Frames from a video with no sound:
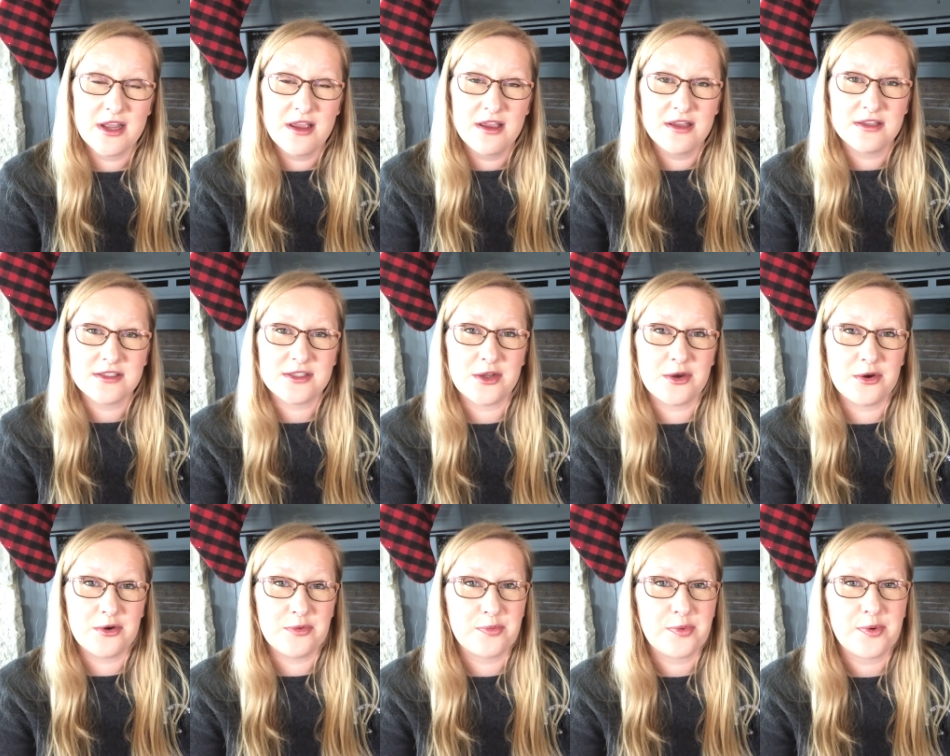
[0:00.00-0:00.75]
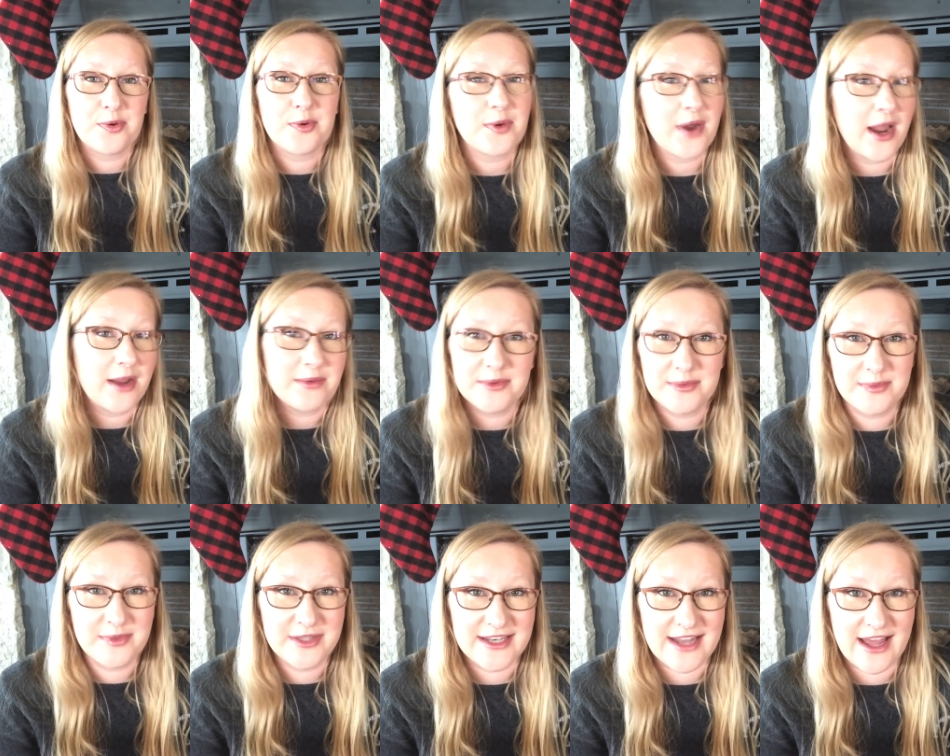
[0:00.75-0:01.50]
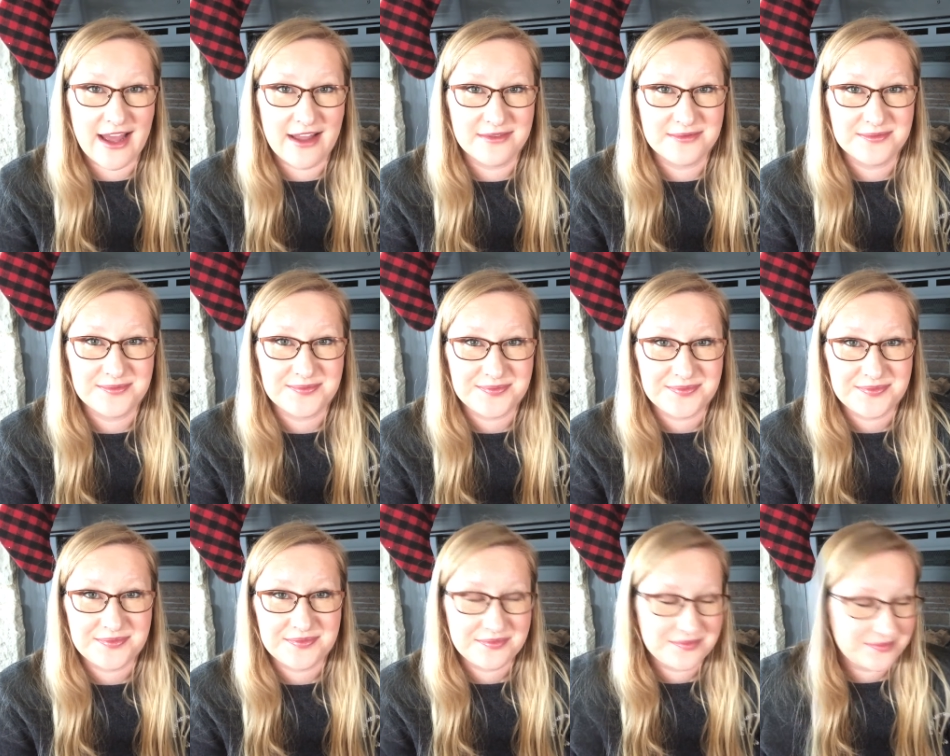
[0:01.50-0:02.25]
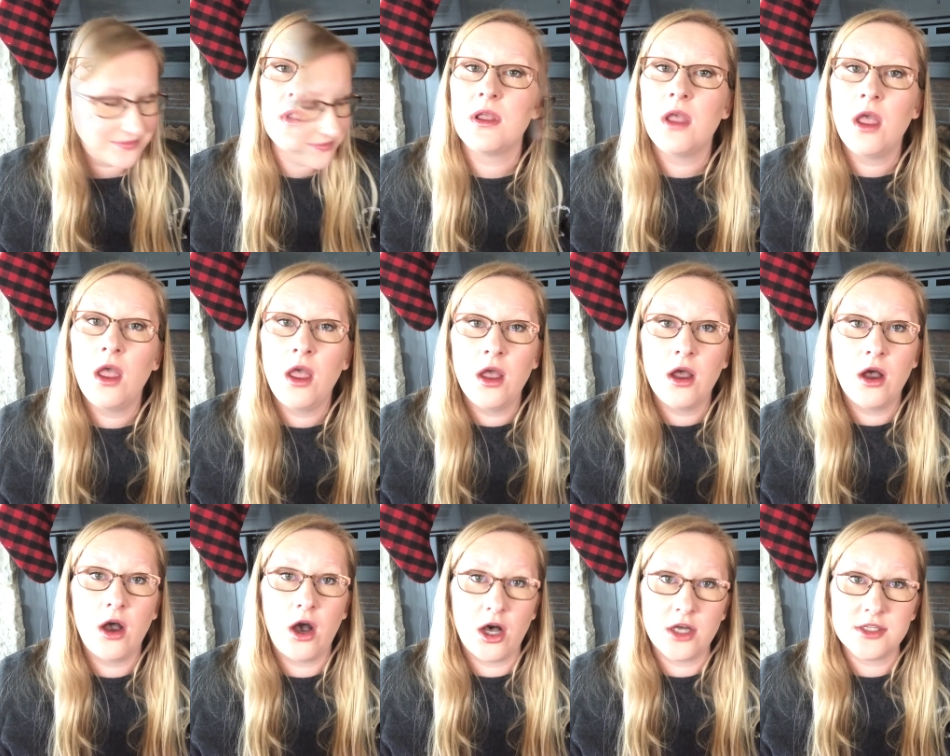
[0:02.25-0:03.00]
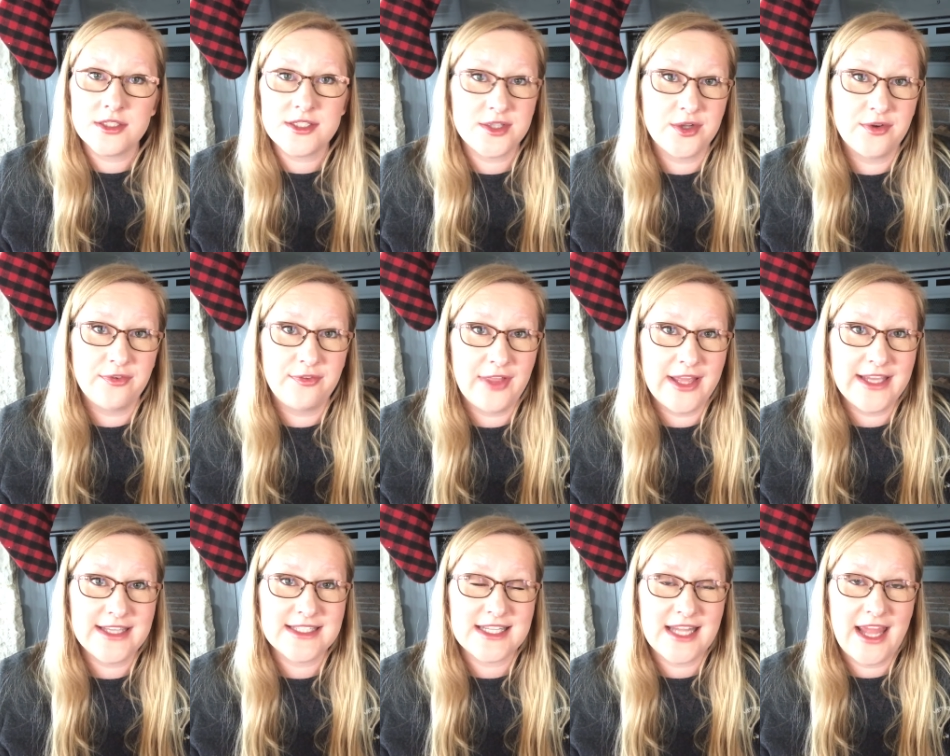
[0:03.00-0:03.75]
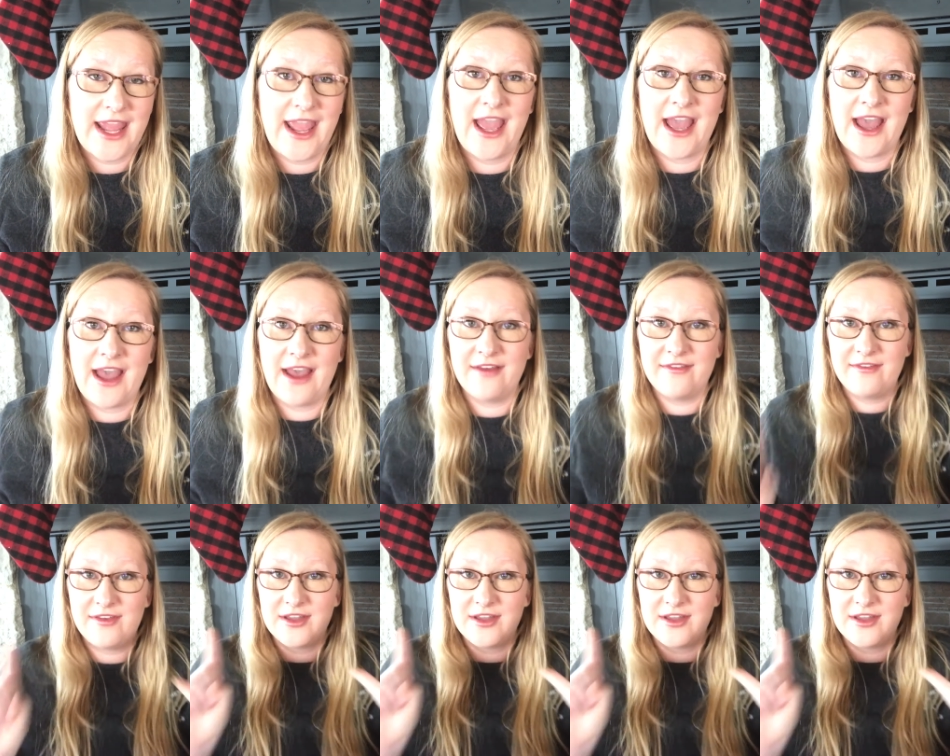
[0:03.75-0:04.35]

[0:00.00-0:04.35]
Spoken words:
So probably not. All snowflakes have